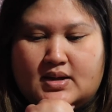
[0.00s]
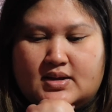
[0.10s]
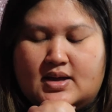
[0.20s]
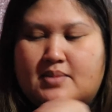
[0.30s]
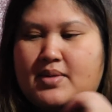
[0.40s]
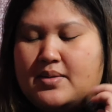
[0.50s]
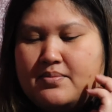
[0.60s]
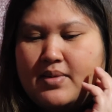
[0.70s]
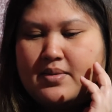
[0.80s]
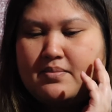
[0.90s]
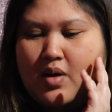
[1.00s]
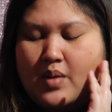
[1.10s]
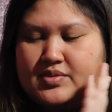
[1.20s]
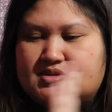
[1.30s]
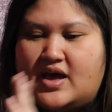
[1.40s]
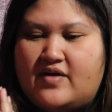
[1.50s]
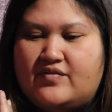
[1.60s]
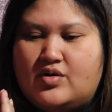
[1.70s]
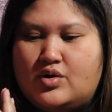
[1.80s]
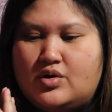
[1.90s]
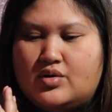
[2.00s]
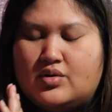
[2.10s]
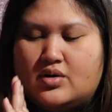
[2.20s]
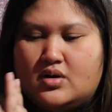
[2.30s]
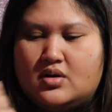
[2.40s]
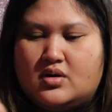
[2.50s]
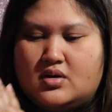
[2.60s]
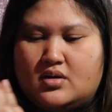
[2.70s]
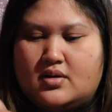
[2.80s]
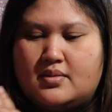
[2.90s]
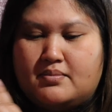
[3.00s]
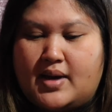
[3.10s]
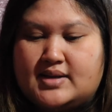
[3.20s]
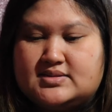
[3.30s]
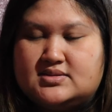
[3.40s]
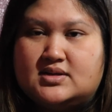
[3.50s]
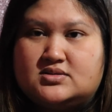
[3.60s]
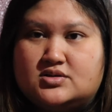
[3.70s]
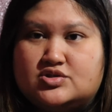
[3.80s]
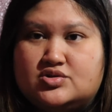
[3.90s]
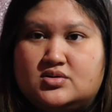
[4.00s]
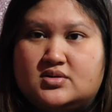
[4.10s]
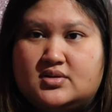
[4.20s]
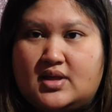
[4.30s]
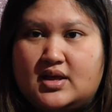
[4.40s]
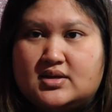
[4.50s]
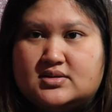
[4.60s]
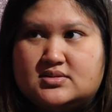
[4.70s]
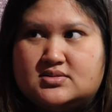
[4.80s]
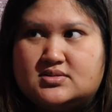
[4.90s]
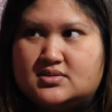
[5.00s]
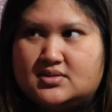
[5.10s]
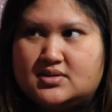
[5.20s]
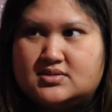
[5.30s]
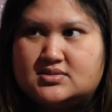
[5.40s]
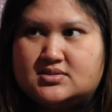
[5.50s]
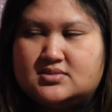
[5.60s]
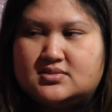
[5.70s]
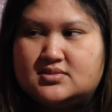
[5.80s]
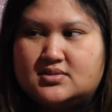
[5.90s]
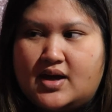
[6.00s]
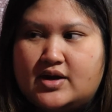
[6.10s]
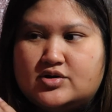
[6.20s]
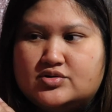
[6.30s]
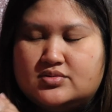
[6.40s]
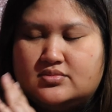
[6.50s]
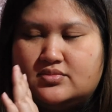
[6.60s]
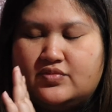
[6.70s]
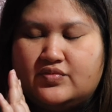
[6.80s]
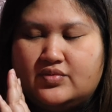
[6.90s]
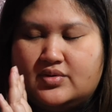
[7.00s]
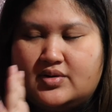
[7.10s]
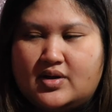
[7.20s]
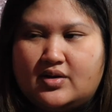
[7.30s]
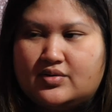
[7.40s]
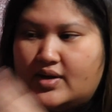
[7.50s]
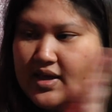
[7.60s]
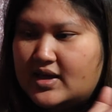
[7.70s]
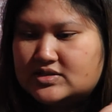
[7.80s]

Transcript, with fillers: yeah, my, my mom just have her mindsets on certain things. It's either, I don't know, I can't